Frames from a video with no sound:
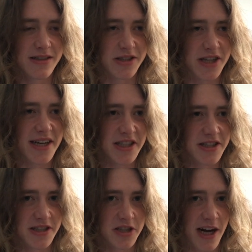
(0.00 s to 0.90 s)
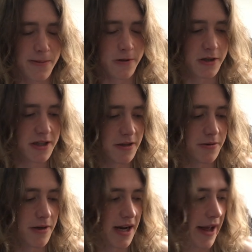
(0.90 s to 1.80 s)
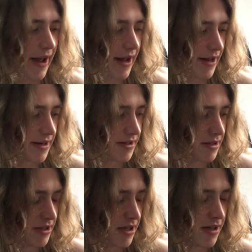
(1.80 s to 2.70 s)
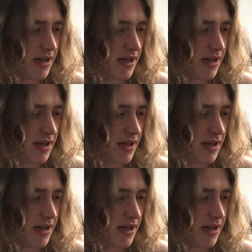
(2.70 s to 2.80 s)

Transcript: Genesis Chapter 2, and